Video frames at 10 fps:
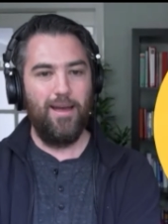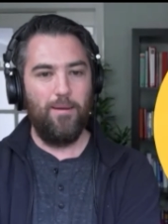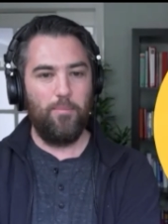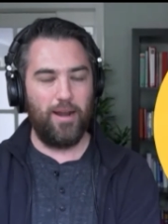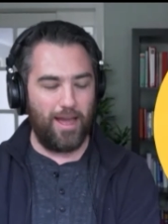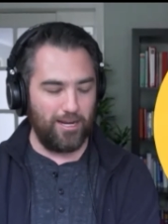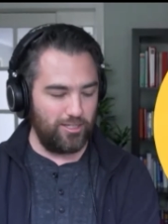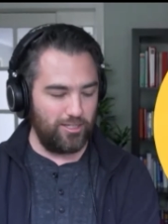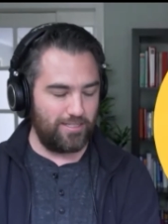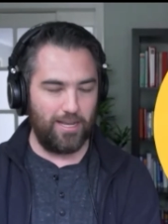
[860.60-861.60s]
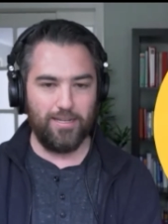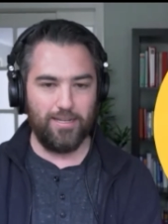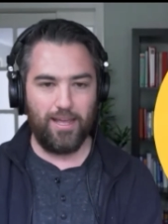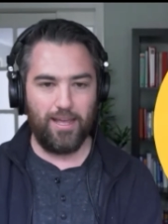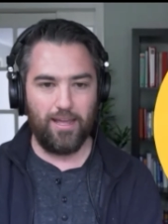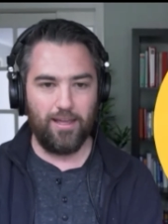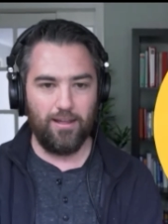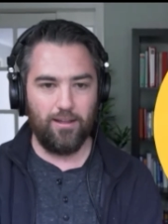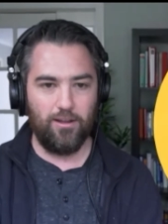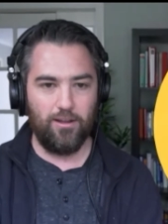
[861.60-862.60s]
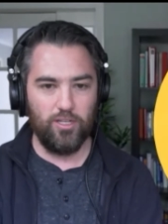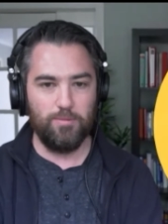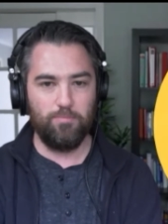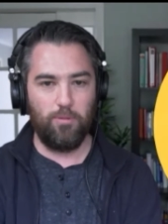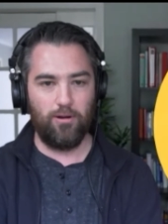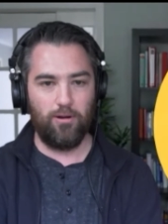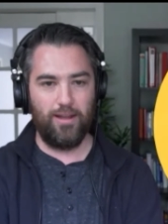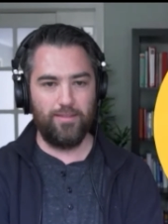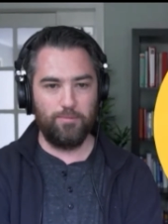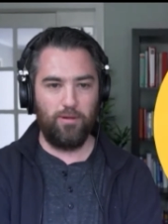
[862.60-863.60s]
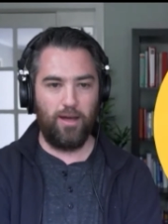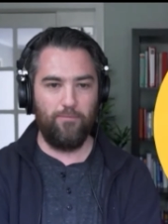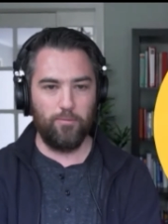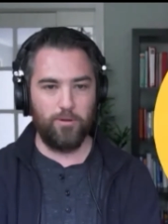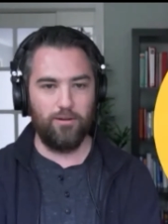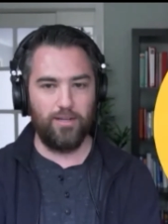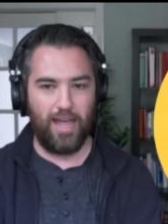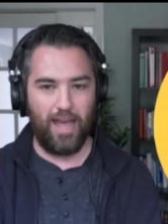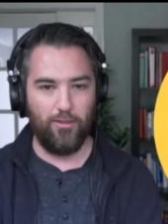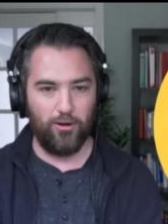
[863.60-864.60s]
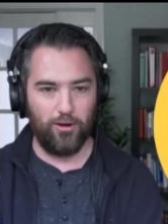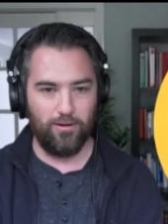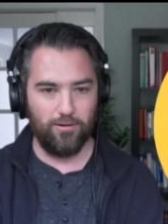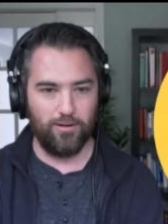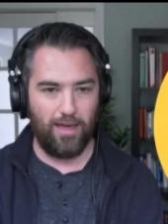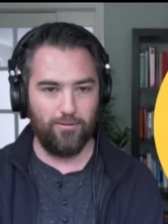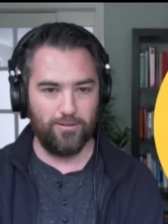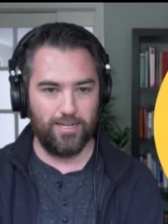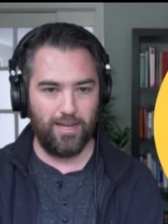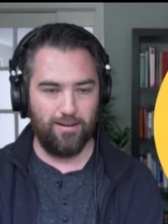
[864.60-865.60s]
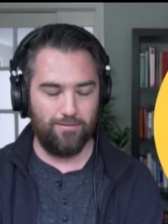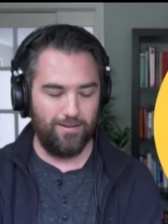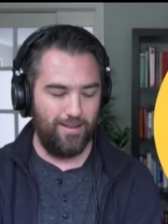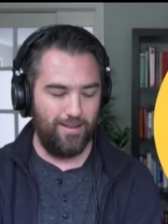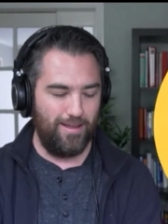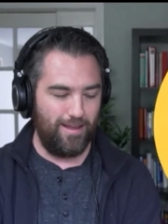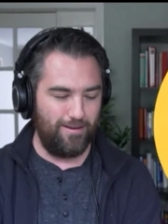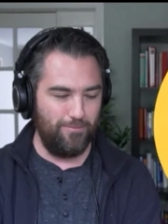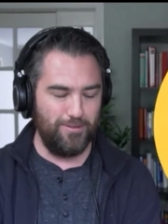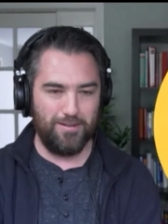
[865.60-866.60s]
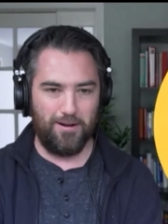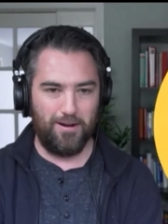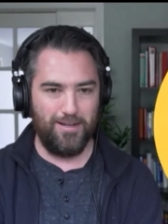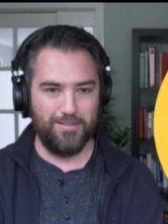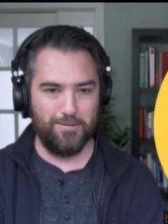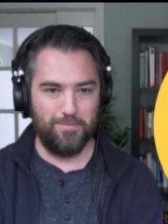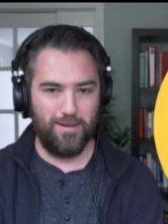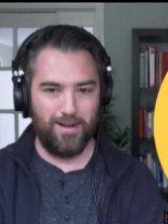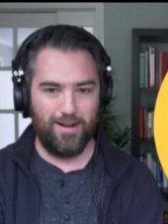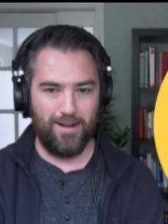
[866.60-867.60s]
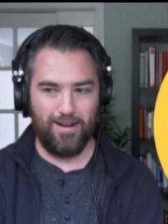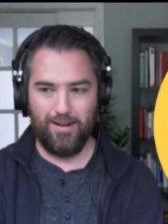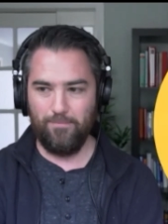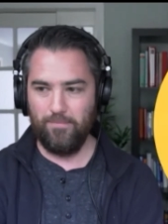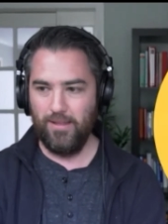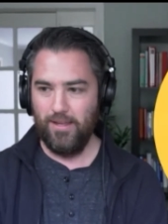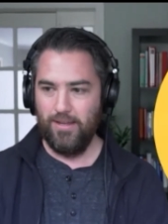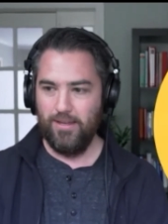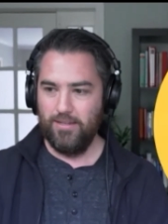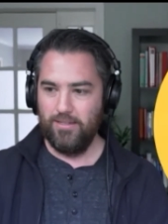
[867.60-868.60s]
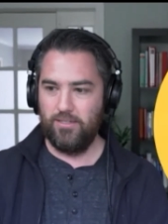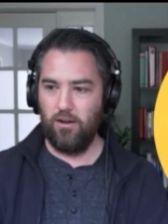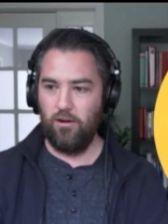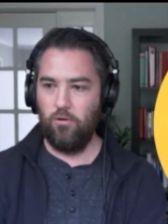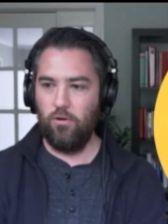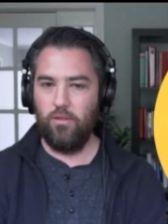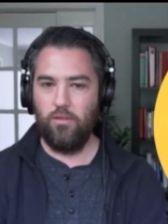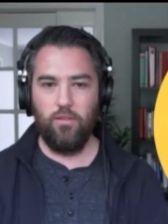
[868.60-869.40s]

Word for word: but I actually attended a Christmas party on this platform called Gather or Gather Town. And it was awesome. Um, so